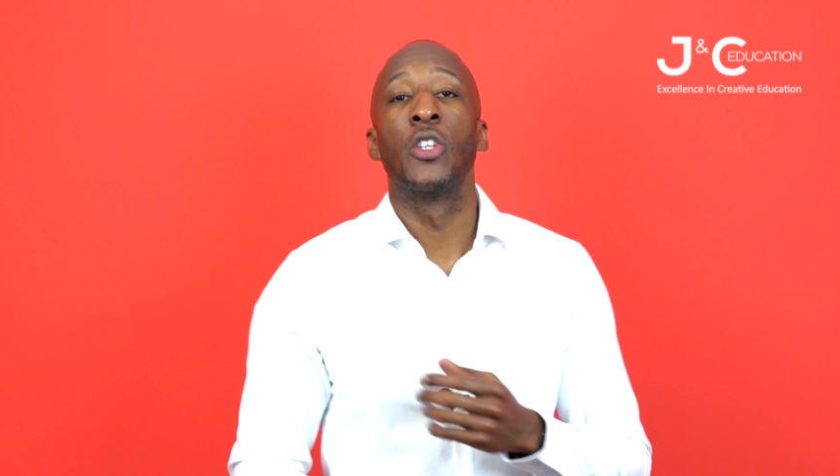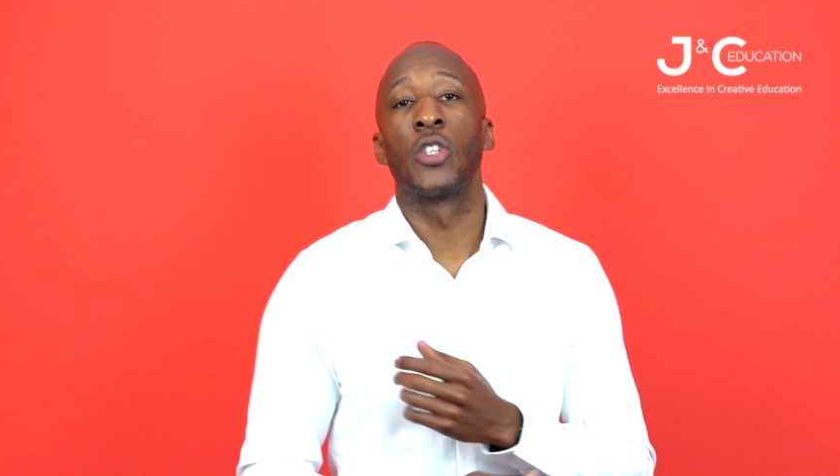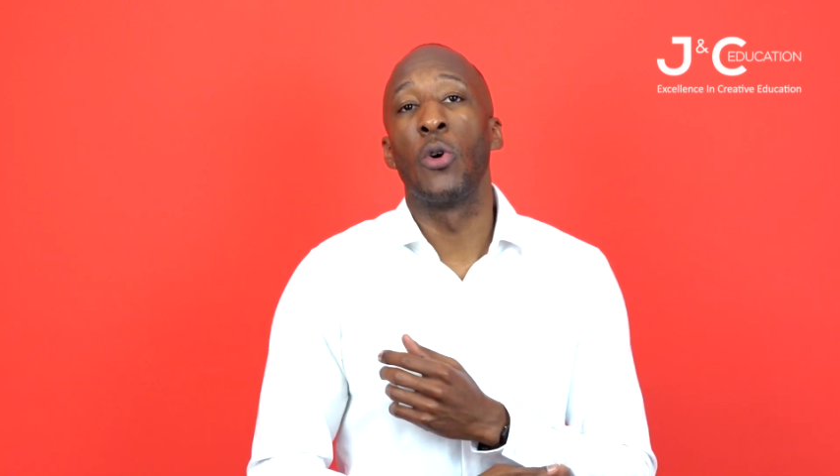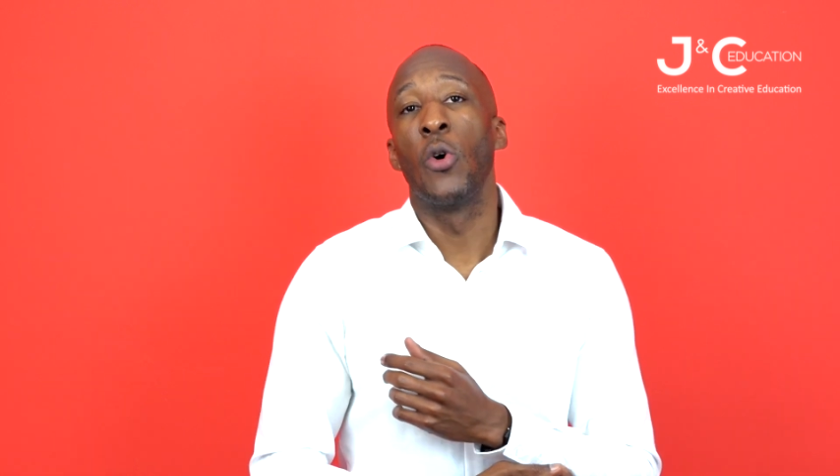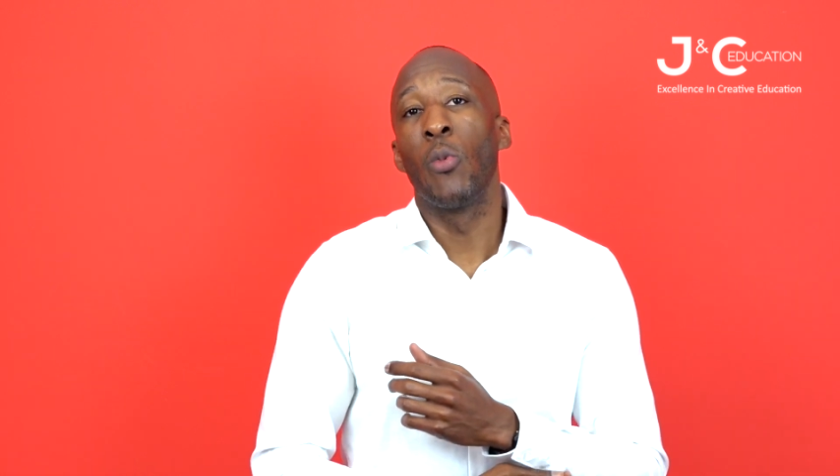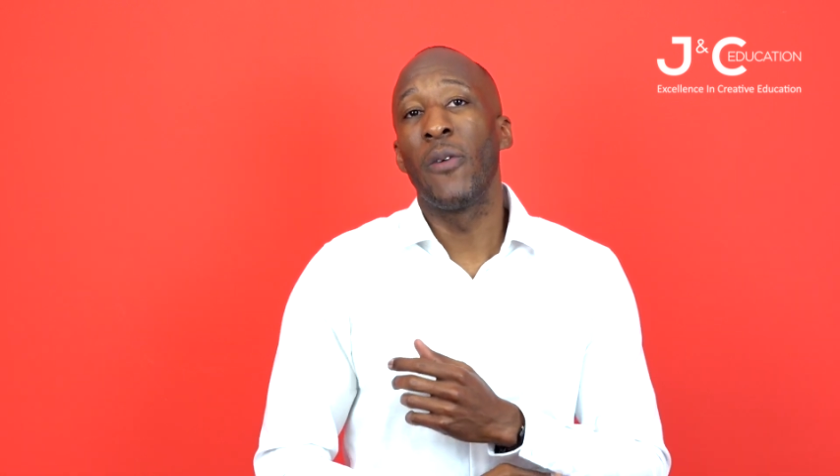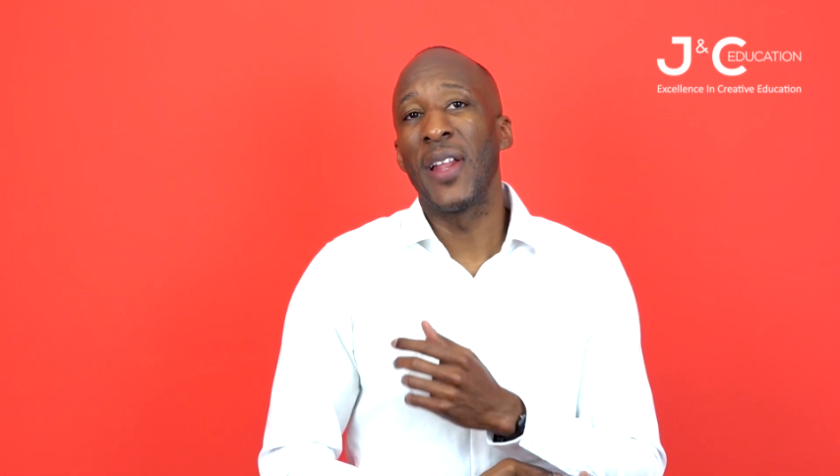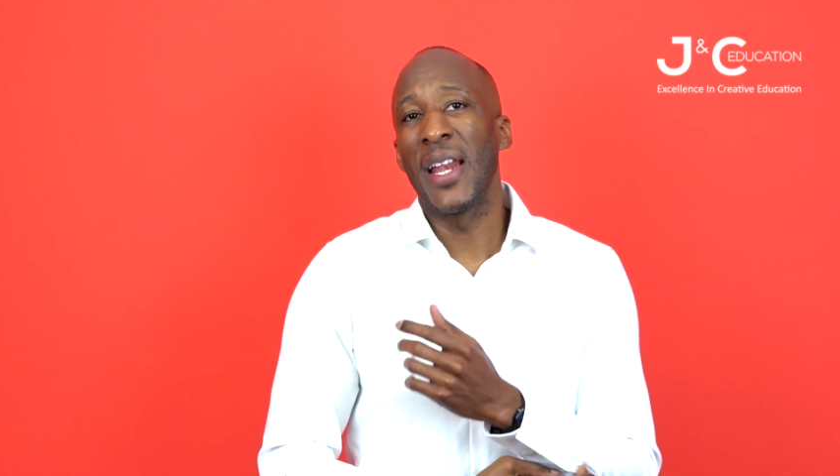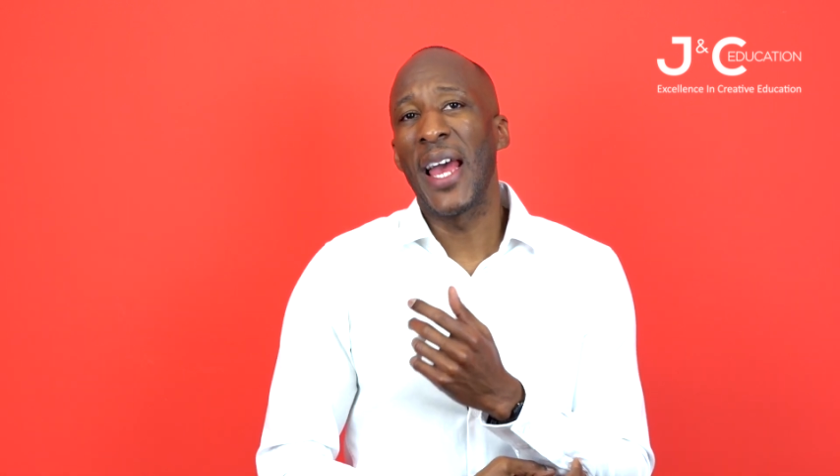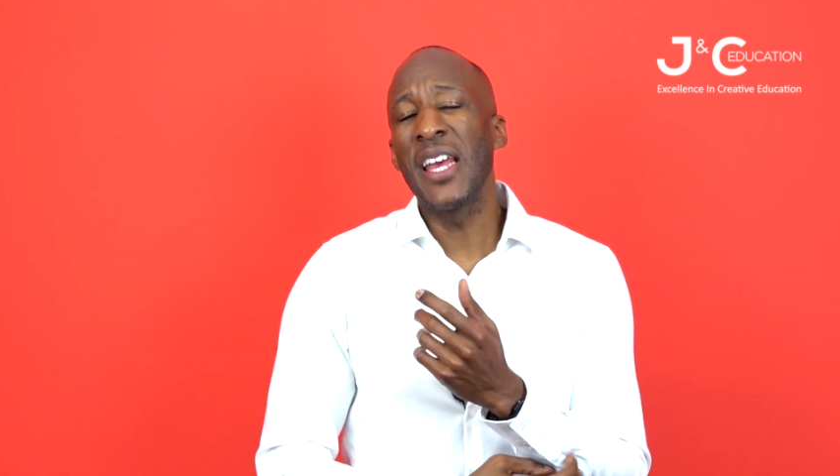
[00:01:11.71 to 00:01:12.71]
So
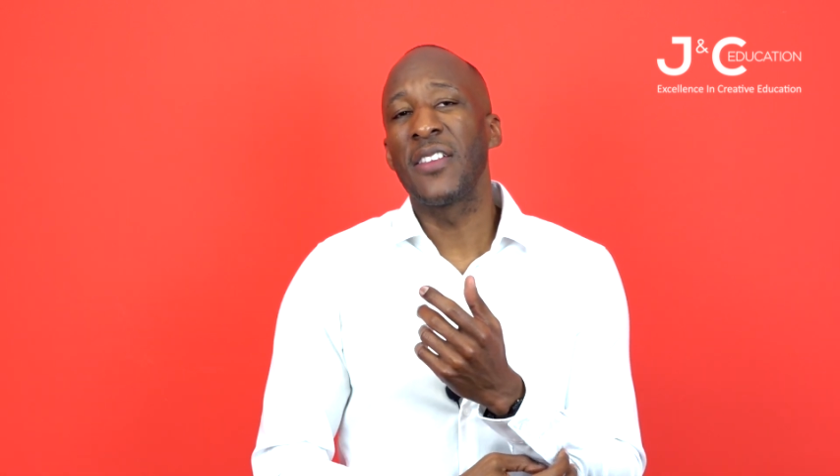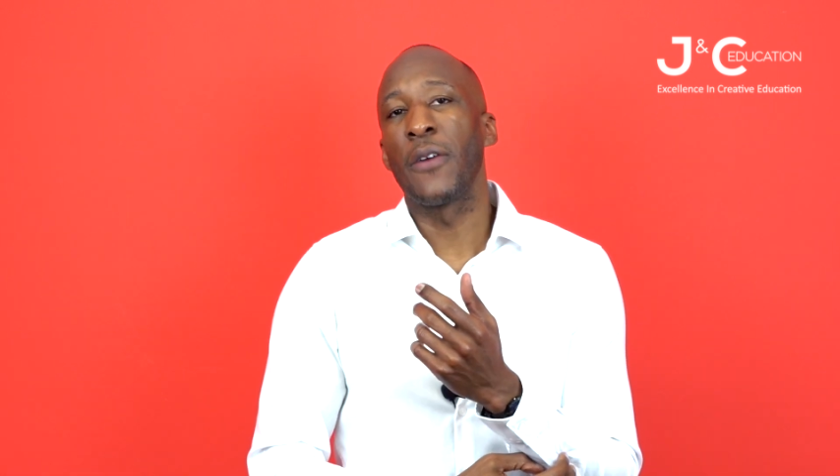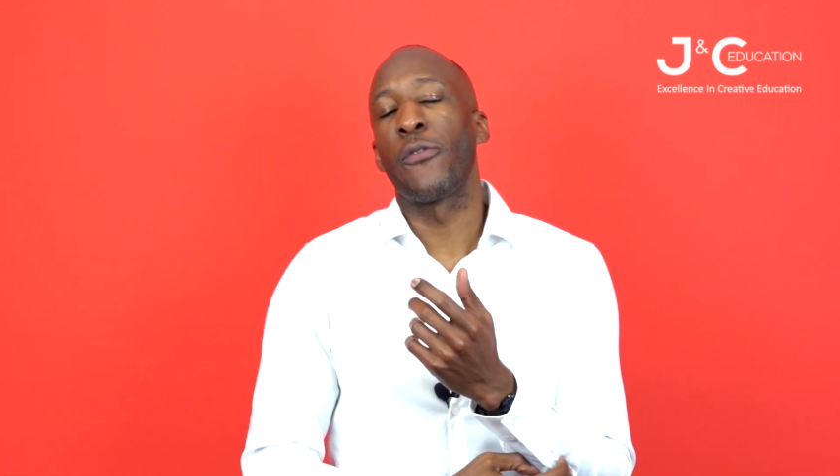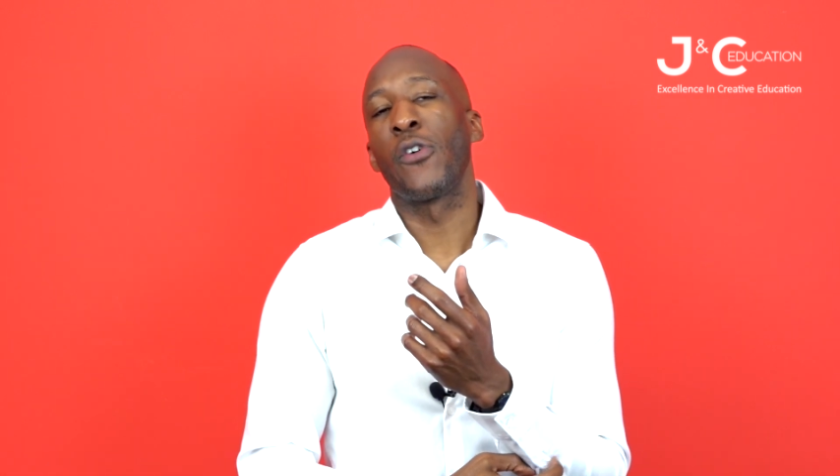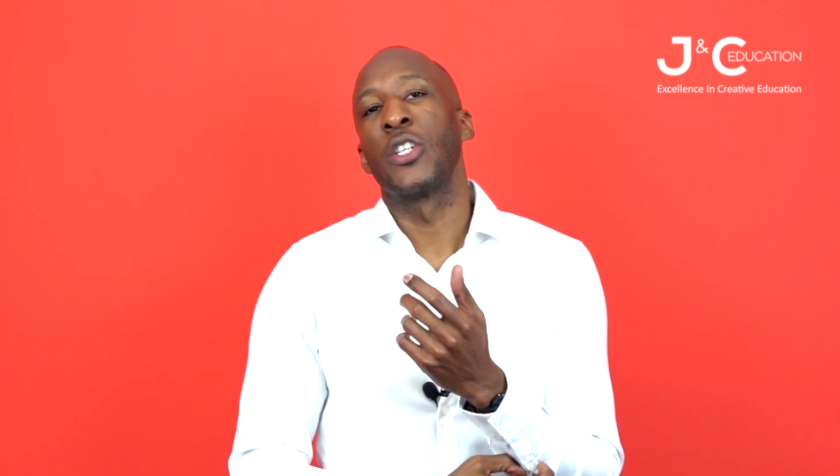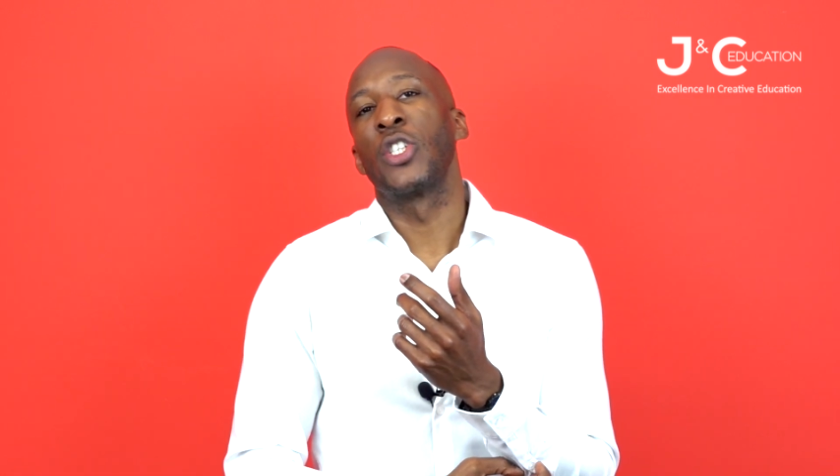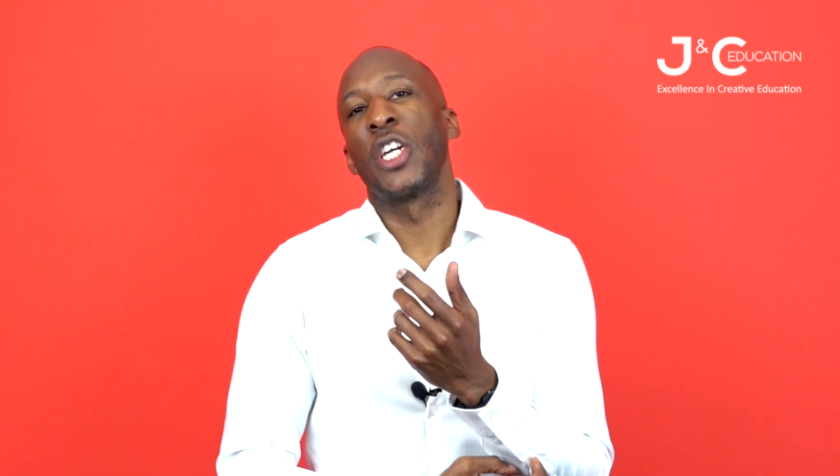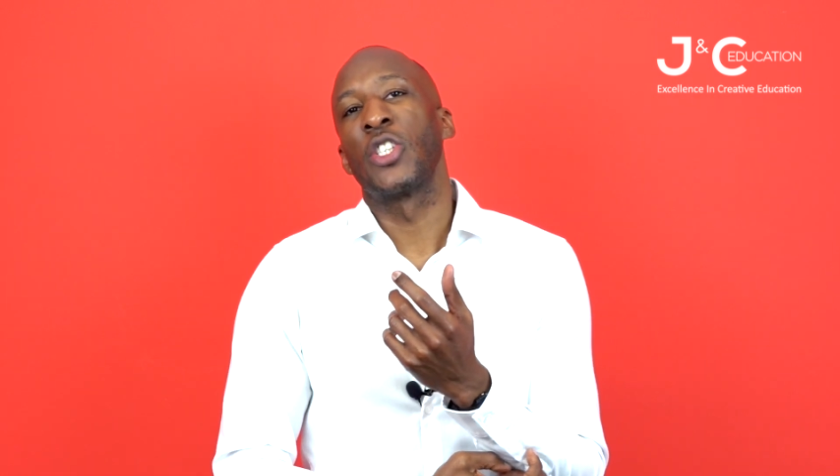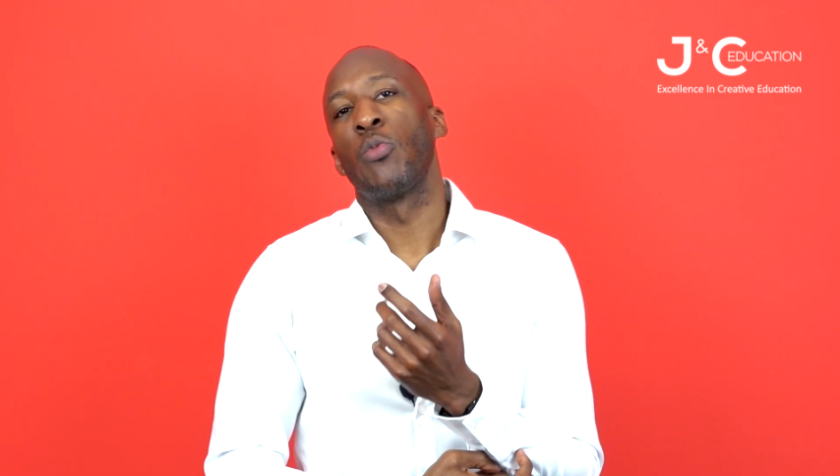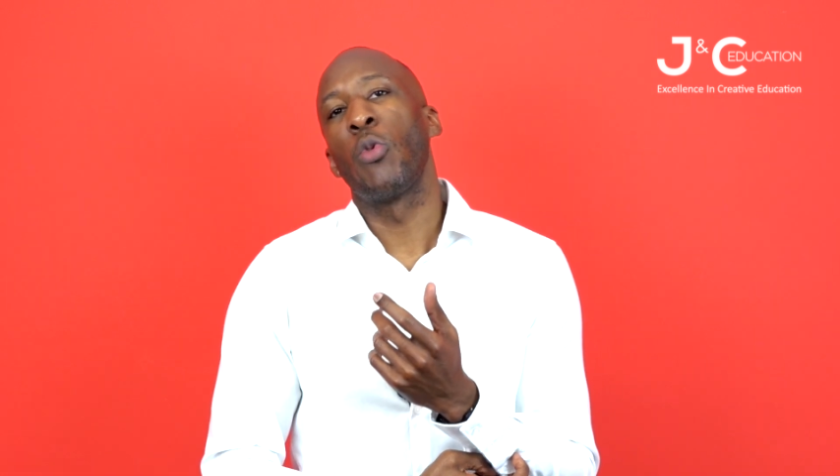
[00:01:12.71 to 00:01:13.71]
within layered
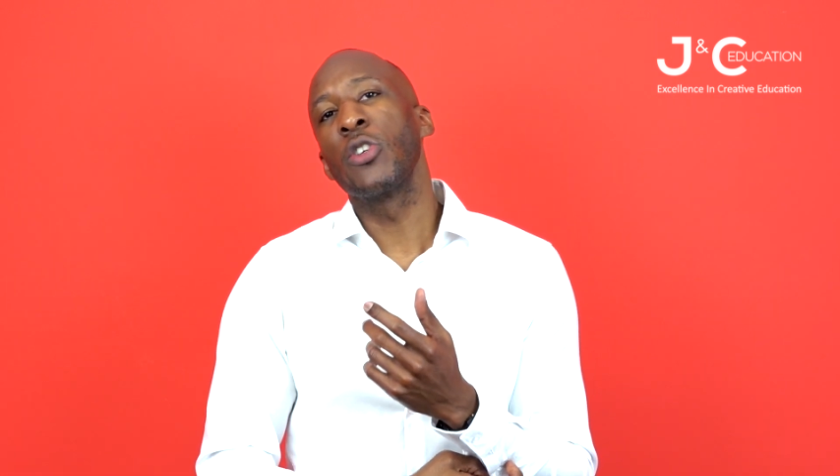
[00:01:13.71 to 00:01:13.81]
differentiation,